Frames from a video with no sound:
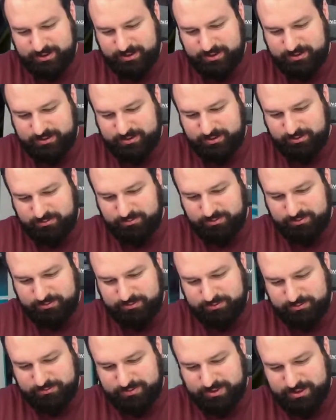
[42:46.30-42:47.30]

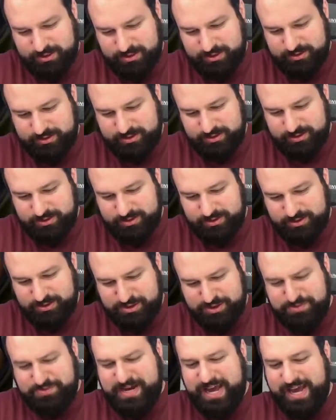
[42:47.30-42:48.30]
Garurumon.
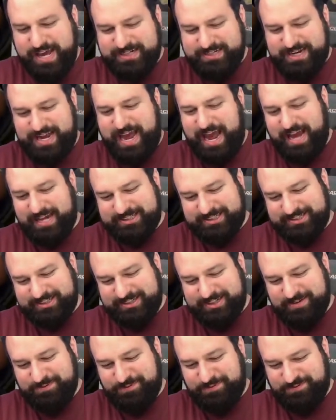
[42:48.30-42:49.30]
You can't
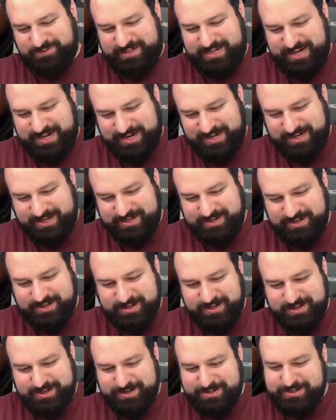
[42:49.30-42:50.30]
actually fly?
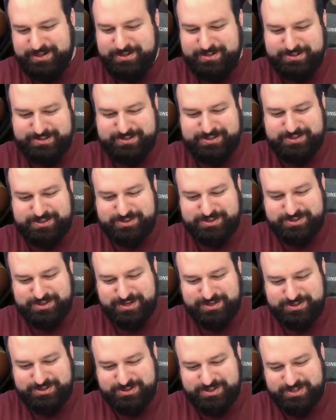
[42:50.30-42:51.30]
No, this is just
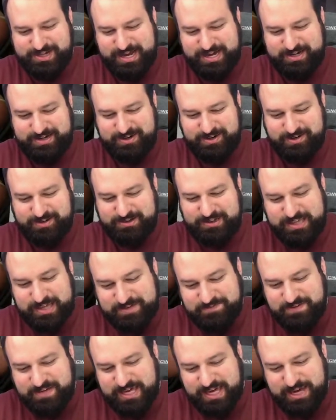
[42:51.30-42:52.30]
such a sad card.
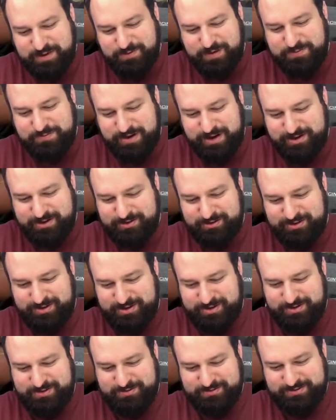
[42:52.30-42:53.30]
Leave Kiwimon
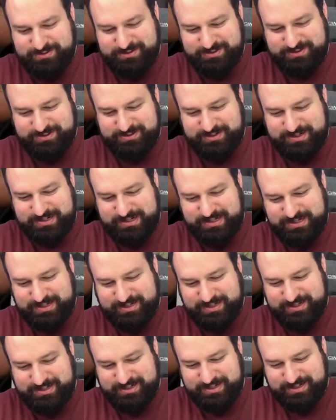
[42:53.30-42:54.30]
alone.
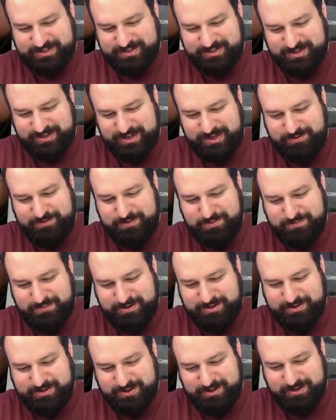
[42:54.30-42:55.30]

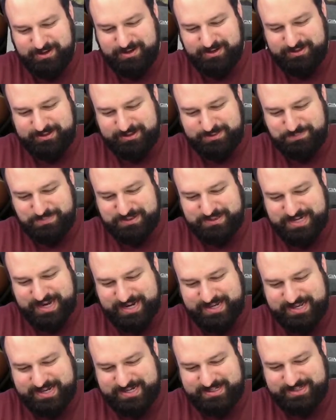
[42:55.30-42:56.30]
Kiwimon is just
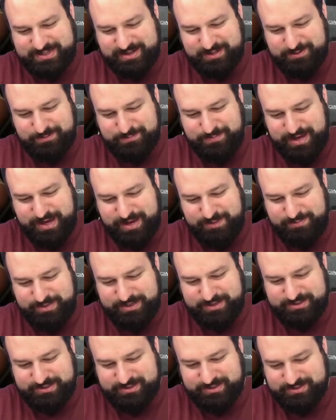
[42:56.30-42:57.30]
protecting its little
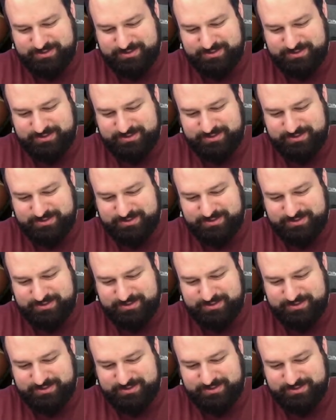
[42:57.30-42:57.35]
babies.